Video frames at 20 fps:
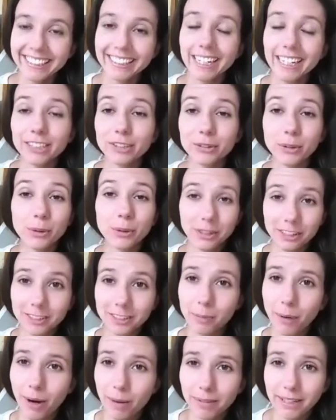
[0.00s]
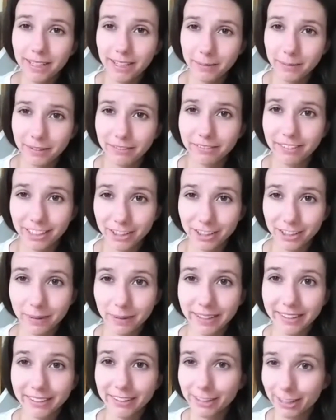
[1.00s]
The next reward is probably going to be
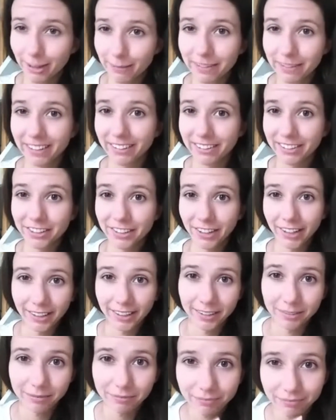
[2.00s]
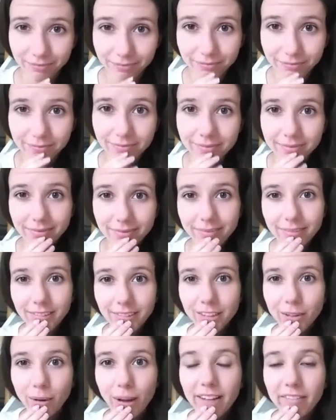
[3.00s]
Vegemite or something Australian.
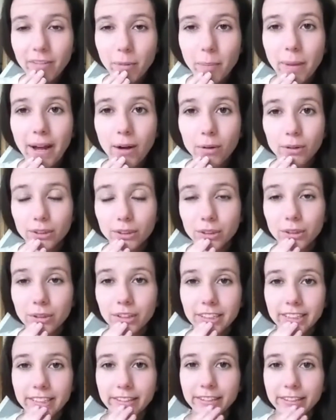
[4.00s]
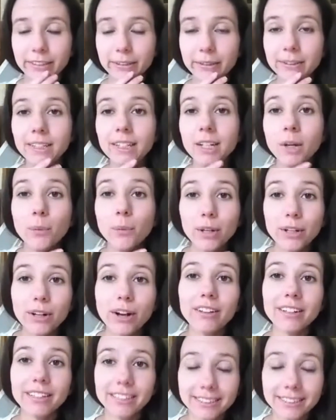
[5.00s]
Do I have a pound store near you? We
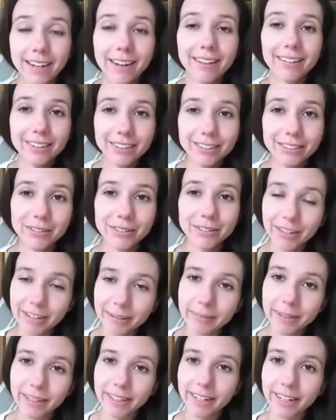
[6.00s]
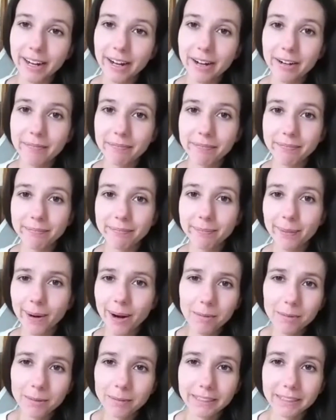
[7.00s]
call it a dollar store, but
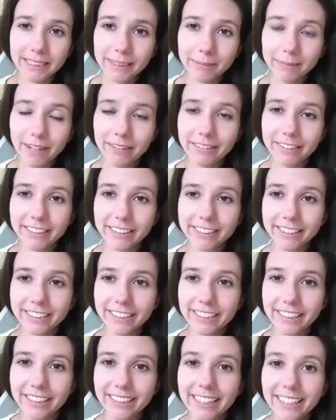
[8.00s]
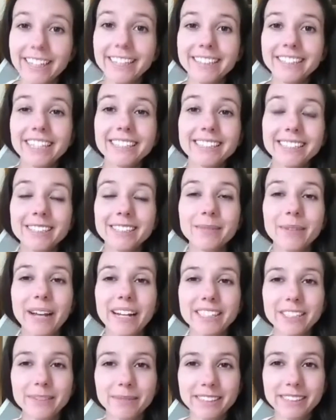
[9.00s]
probably. I'm not really sure. Jessica's
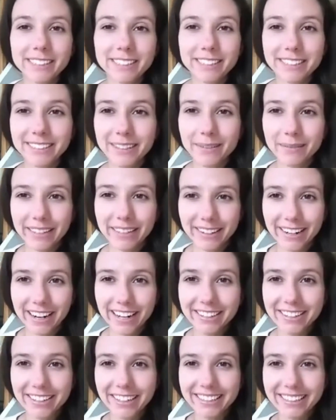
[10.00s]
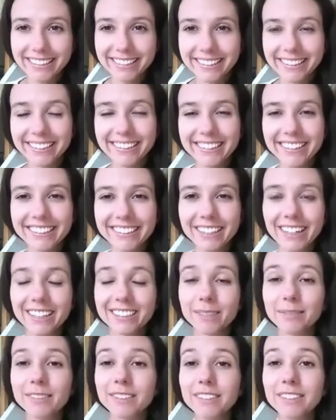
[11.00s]
back. She must have just sent me her address, so that's
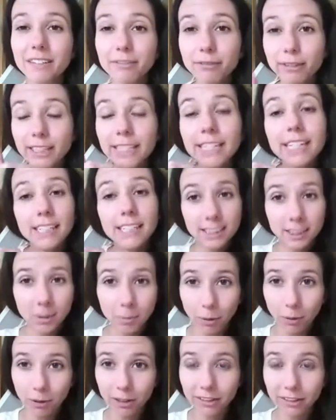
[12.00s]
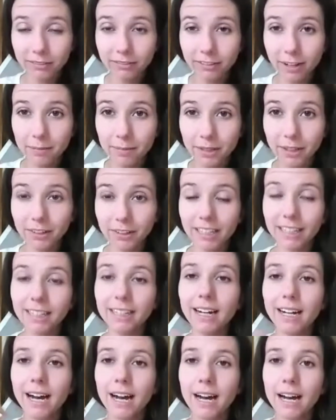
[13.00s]
awesome. So definitely support Fem Yoga
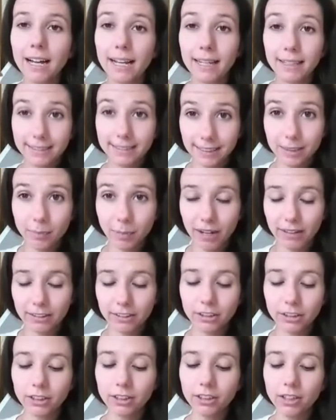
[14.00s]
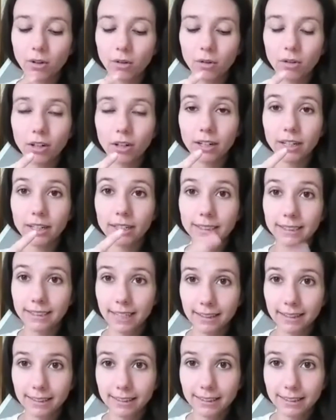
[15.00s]
as a sponsor or
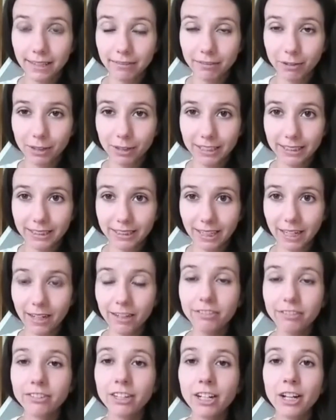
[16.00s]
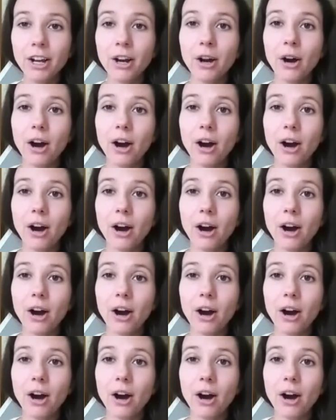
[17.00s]
send us giveaway stuff.